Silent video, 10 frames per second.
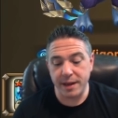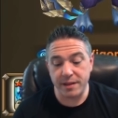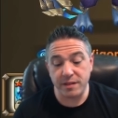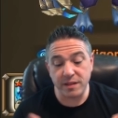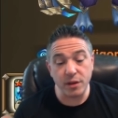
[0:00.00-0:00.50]
the
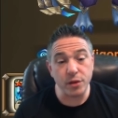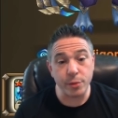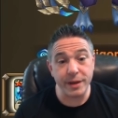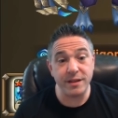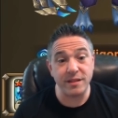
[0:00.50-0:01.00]
skill
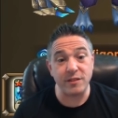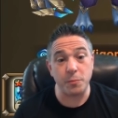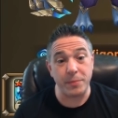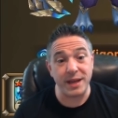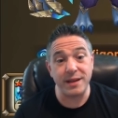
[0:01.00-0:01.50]
3 is his
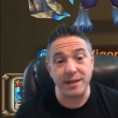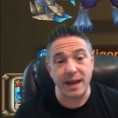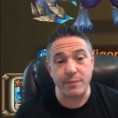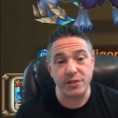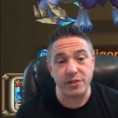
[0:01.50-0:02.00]
big
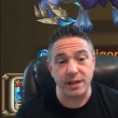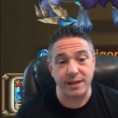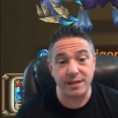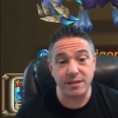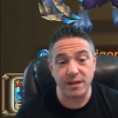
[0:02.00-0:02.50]
damage
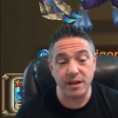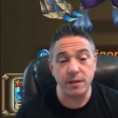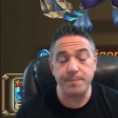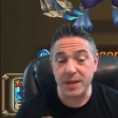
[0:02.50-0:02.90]
dealing skill.